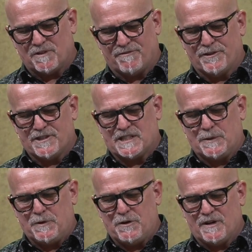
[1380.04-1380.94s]
the first
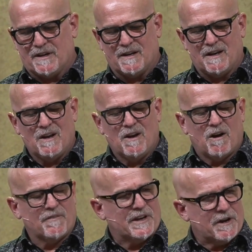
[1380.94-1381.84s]
communion
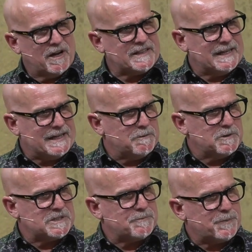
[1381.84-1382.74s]
on the night that He
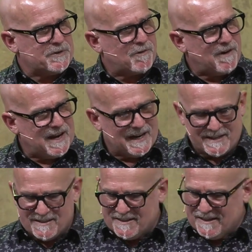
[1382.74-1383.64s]
was betrayed
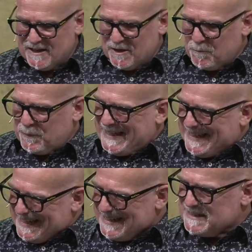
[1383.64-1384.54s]

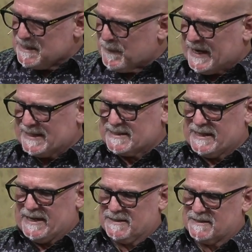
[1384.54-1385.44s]
begin to make
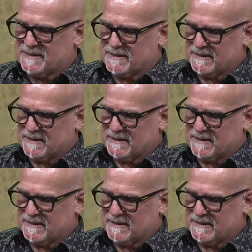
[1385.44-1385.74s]
sense.